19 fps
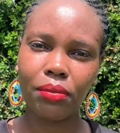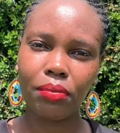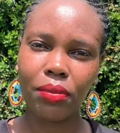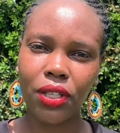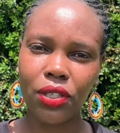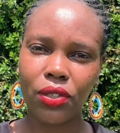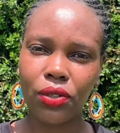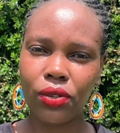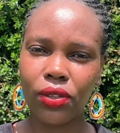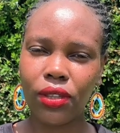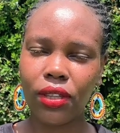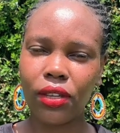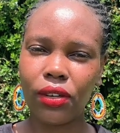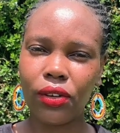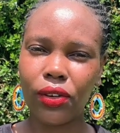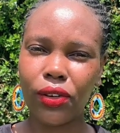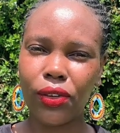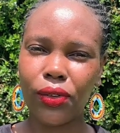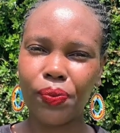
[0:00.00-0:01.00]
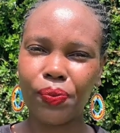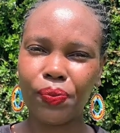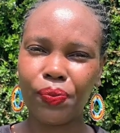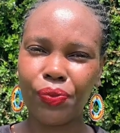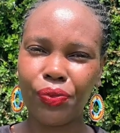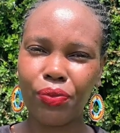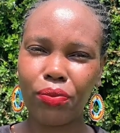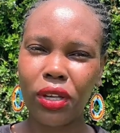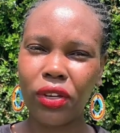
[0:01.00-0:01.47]
based on their
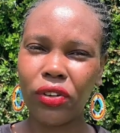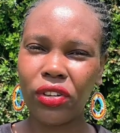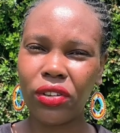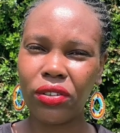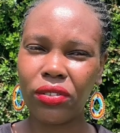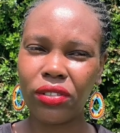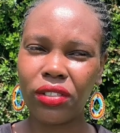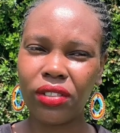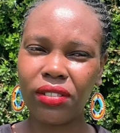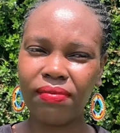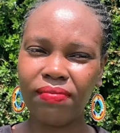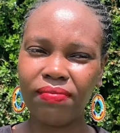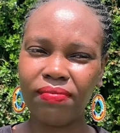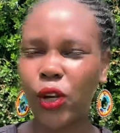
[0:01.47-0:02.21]
periods.